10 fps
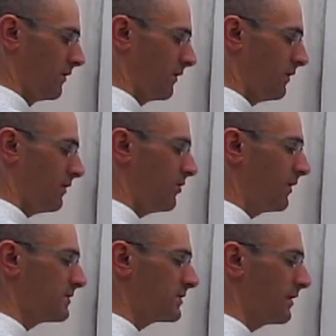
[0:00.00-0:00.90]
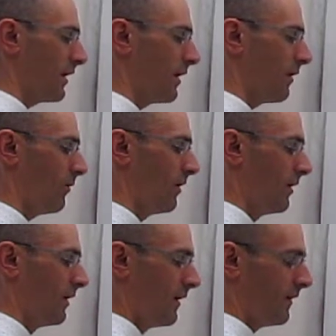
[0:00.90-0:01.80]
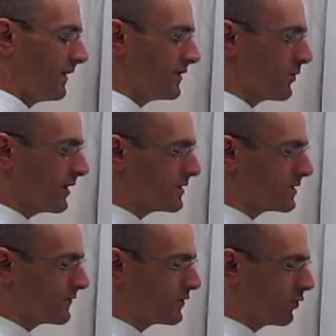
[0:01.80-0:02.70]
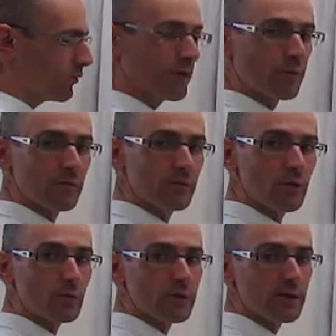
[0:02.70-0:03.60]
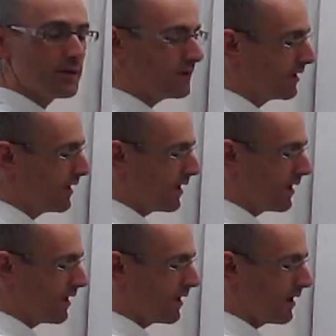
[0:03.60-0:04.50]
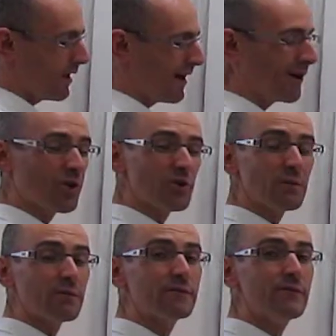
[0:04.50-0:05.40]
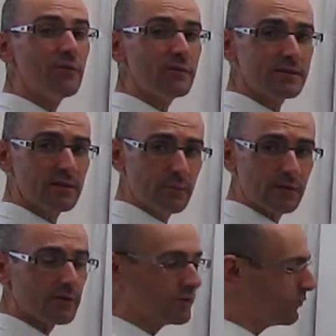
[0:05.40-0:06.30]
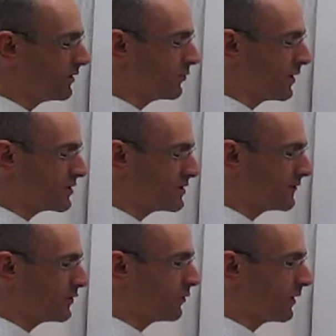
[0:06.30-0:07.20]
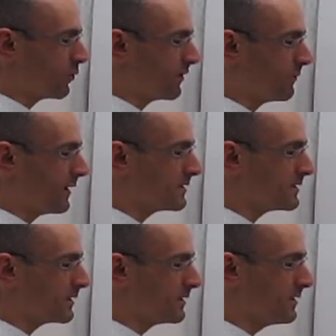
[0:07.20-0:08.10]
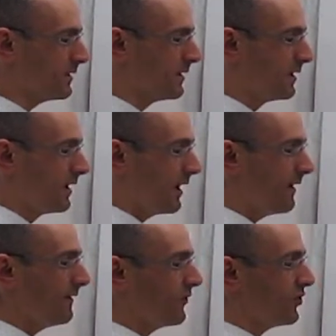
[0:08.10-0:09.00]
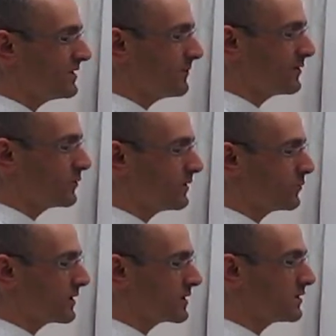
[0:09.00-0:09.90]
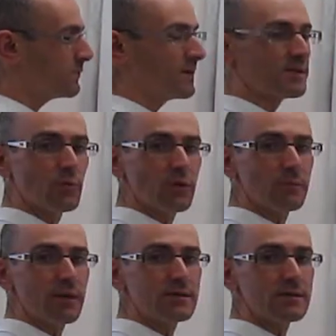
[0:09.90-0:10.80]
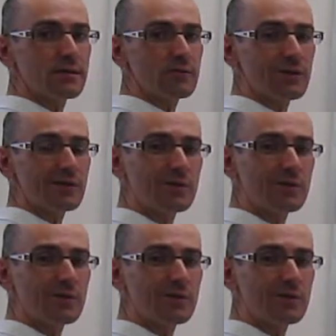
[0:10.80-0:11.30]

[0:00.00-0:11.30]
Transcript: Okay, you can see how the interactions of toluene with toluene uh, are going to be very similar to the interactions of toluene with benzene, and very similar to the interactions of benzene with benzene, right?